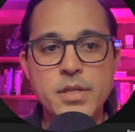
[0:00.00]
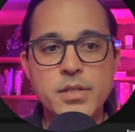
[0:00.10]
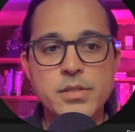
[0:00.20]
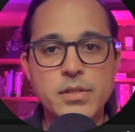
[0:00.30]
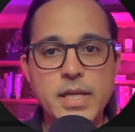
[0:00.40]

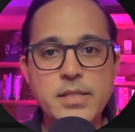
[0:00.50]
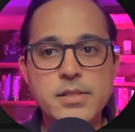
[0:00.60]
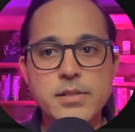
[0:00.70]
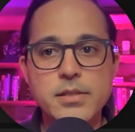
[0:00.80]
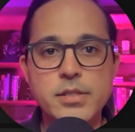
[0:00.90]
So
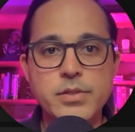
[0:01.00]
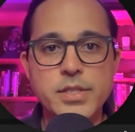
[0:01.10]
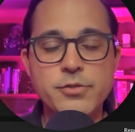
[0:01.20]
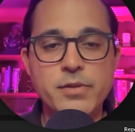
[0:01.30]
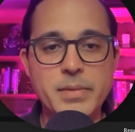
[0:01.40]
let's do
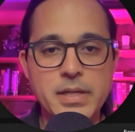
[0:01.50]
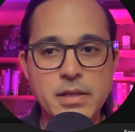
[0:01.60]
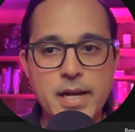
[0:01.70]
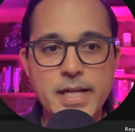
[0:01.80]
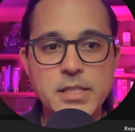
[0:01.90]
this from the
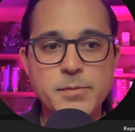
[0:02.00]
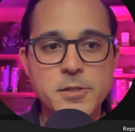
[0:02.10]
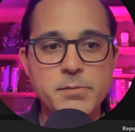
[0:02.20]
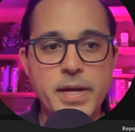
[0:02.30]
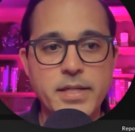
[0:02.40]
client's
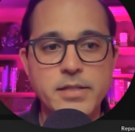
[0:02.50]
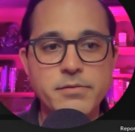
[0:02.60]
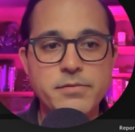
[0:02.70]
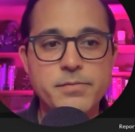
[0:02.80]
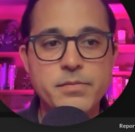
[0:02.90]

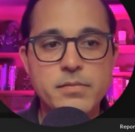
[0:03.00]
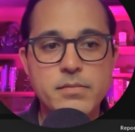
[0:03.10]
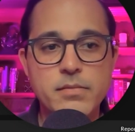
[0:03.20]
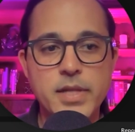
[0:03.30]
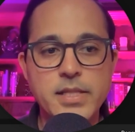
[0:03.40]
perspective.
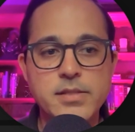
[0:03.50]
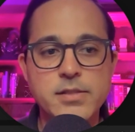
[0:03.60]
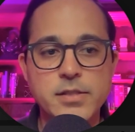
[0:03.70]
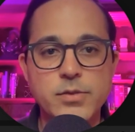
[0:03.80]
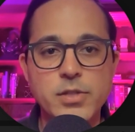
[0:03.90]

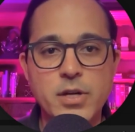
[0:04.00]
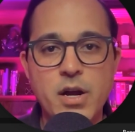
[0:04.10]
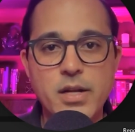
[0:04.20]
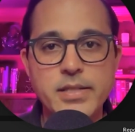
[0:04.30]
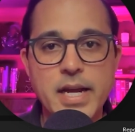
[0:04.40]
Let's use our
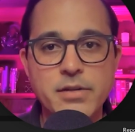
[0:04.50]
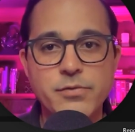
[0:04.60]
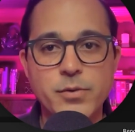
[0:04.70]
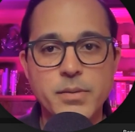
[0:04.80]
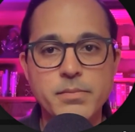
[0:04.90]
contact
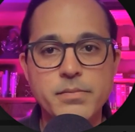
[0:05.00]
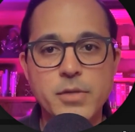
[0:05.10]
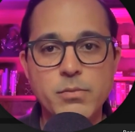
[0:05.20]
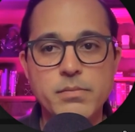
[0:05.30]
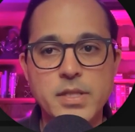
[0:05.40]
form.
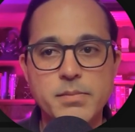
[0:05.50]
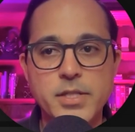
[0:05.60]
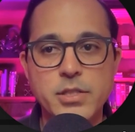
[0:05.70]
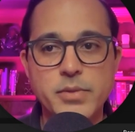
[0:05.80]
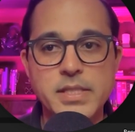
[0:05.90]
Oh, let's
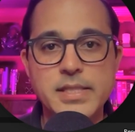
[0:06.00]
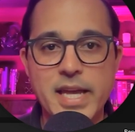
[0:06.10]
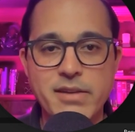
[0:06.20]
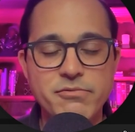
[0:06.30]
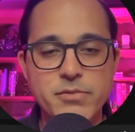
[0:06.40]
make sure we
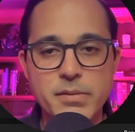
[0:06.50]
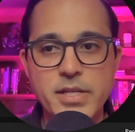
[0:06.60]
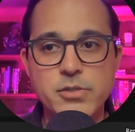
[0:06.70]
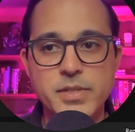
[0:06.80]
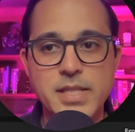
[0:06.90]
save. We want to
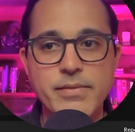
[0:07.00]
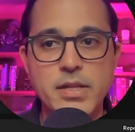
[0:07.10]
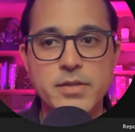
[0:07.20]
make sure we save all of our